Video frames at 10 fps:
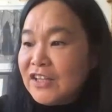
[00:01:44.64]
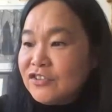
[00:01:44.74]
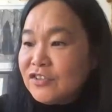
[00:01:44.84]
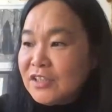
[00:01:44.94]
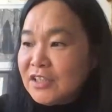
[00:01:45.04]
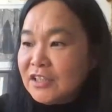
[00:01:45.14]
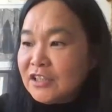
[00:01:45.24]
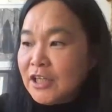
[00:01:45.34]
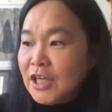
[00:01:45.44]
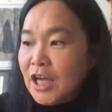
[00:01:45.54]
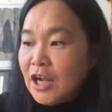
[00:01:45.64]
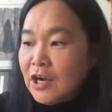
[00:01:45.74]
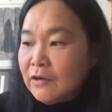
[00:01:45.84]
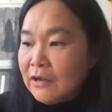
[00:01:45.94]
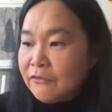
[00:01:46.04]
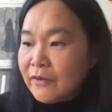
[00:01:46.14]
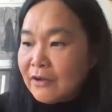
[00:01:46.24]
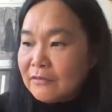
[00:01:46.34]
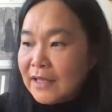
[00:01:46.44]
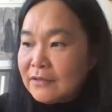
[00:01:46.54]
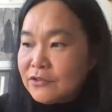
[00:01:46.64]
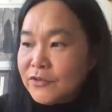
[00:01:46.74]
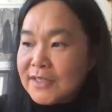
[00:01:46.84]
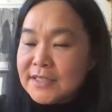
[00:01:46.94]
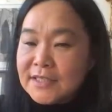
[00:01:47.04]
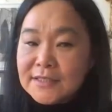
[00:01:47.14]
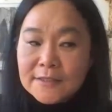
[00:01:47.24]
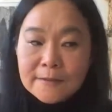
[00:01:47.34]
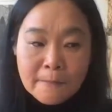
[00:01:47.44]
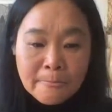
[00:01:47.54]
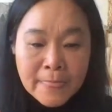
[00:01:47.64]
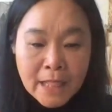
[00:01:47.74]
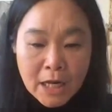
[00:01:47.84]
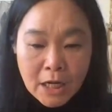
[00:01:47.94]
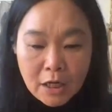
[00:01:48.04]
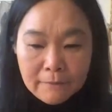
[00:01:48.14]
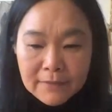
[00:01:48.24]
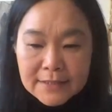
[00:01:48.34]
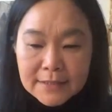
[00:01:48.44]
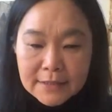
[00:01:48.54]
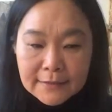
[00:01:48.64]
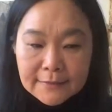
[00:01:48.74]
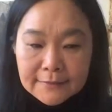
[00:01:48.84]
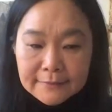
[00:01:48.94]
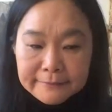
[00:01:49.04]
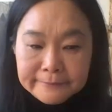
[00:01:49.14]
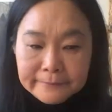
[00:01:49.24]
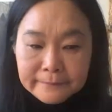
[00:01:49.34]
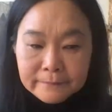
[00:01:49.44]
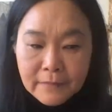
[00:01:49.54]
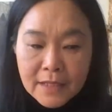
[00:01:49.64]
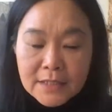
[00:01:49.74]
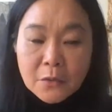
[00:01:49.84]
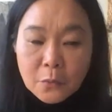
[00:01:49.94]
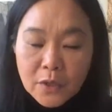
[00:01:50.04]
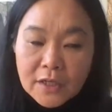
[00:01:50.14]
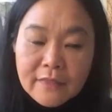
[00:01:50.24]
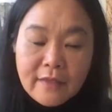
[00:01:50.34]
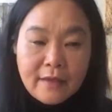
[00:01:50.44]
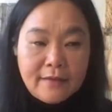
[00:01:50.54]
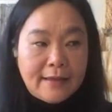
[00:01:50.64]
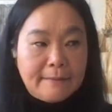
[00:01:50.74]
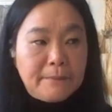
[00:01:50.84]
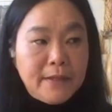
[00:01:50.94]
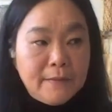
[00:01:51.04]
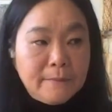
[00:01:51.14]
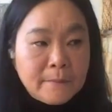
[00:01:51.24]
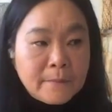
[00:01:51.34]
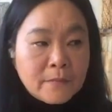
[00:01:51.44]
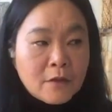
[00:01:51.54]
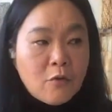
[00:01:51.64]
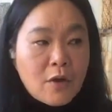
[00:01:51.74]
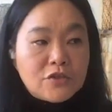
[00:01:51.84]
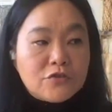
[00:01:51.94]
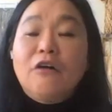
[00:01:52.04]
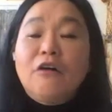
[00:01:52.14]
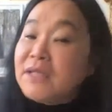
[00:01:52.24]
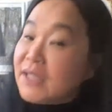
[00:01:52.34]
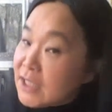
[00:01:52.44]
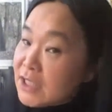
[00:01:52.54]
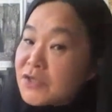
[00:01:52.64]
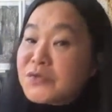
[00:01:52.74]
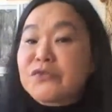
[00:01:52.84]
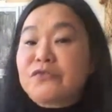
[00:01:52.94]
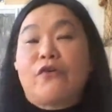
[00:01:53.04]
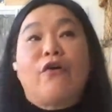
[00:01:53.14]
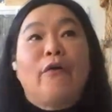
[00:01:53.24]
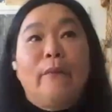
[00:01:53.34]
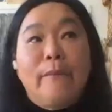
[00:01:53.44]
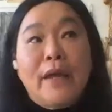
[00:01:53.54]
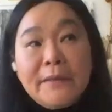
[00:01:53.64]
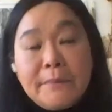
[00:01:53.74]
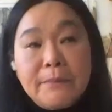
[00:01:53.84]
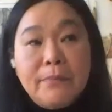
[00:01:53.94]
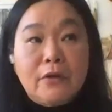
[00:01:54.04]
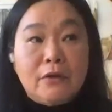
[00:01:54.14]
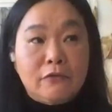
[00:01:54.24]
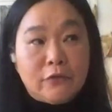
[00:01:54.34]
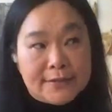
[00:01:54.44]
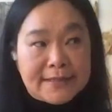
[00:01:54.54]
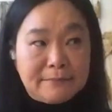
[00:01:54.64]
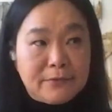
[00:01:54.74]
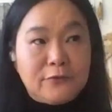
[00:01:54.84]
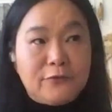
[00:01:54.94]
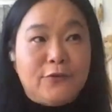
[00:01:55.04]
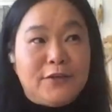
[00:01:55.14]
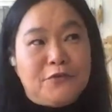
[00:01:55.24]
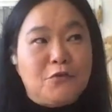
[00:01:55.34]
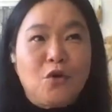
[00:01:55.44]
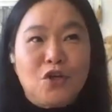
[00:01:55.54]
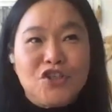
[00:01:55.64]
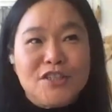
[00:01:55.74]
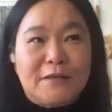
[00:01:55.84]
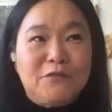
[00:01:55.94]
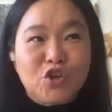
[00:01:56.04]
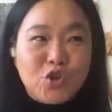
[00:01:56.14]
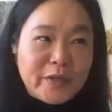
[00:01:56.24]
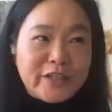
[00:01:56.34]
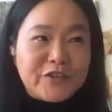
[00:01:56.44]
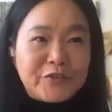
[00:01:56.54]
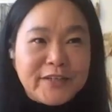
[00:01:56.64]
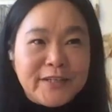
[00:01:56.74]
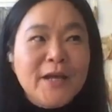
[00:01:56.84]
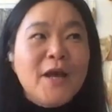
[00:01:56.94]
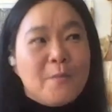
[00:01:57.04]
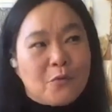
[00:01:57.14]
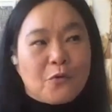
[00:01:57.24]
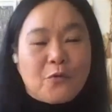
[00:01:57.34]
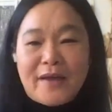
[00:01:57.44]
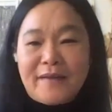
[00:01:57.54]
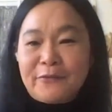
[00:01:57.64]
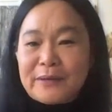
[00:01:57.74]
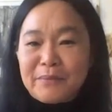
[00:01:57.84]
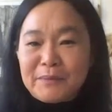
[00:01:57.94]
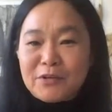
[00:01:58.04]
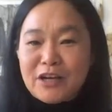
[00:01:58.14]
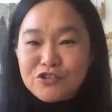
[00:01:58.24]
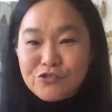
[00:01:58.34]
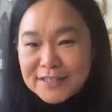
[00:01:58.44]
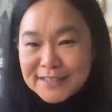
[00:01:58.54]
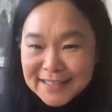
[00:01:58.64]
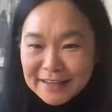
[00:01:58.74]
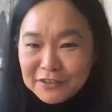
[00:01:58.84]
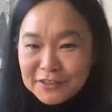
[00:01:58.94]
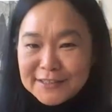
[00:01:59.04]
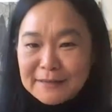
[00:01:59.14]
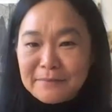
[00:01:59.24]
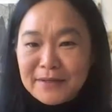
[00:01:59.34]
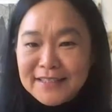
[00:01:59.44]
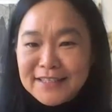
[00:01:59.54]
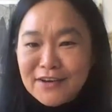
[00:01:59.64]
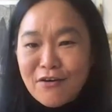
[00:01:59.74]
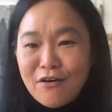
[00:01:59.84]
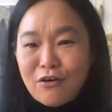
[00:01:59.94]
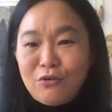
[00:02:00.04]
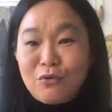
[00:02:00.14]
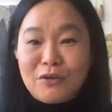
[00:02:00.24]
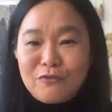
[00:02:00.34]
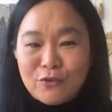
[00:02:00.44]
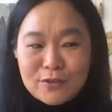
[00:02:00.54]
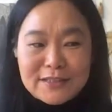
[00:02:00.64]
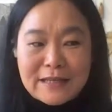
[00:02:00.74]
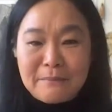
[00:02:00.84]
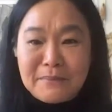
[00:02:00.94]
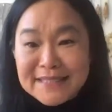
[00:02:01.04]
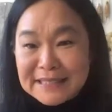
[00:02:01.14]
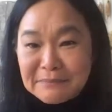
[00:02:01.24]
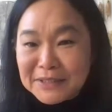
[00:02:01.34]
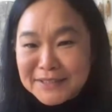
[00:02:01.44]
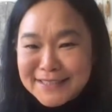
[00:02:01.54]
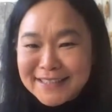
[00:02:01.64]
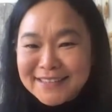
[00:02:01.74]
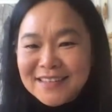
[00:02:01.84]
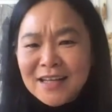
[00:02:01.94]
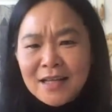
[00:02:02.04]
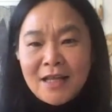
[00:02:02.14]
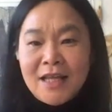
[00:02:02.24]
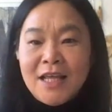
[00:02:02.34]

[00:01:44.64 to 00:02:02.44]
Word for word: Eventually, I, I found like traces um, is a is a word that had been quite commonly used for many people. For example, for if you're watching some documentary program when people are tracing after somebody or looking for some missing person,